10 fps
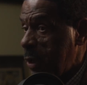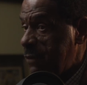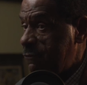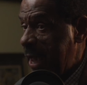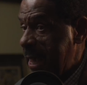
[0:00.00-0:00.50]

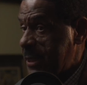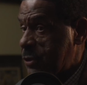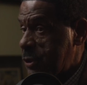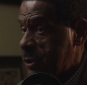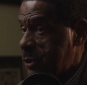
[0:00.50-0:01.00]
advanced
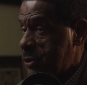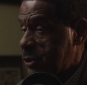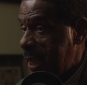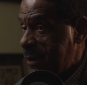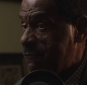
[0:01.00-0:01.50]
to the
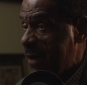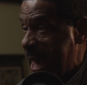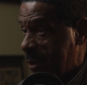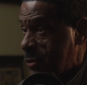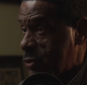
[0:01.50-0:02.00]
state
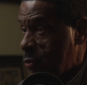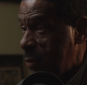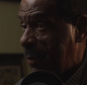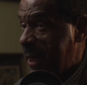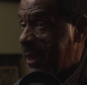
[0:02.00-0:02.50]
finals. We
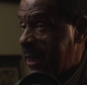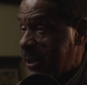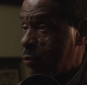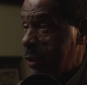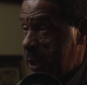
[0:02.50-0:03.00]
played
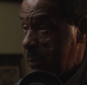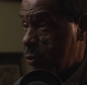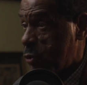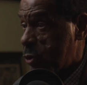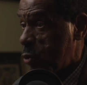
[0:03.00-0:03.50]
against
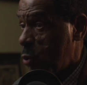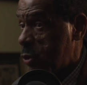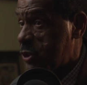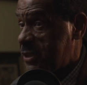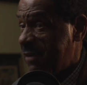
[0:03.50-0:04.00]
Redemptress, who was
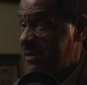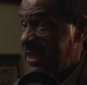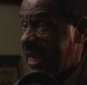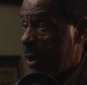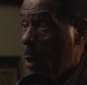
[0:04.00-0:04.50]

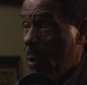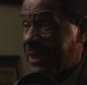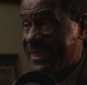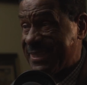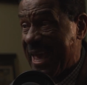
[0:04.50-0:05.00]
70-0 at
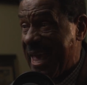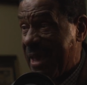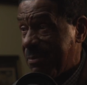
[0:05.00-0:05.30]
that time.